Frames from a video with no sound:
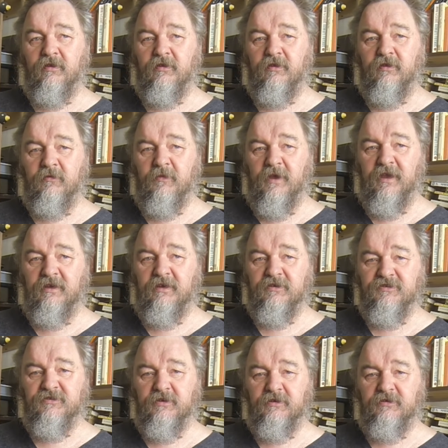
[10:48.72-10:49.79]
The main
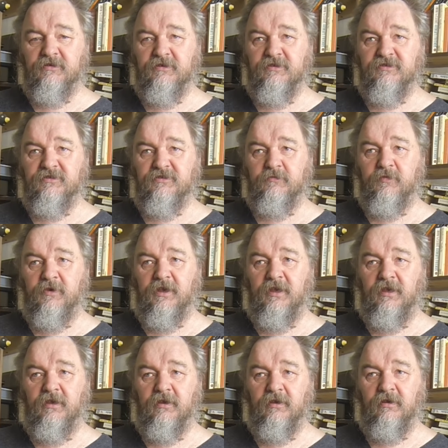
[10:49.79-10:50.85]
instinct is to
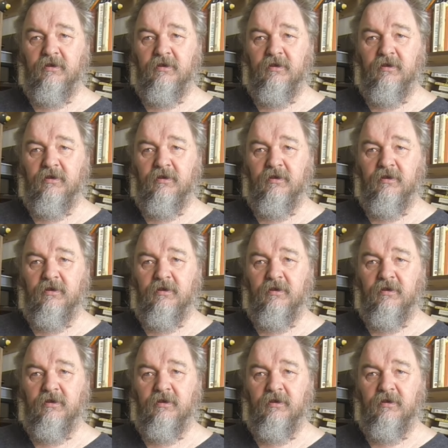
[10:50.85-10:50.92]
be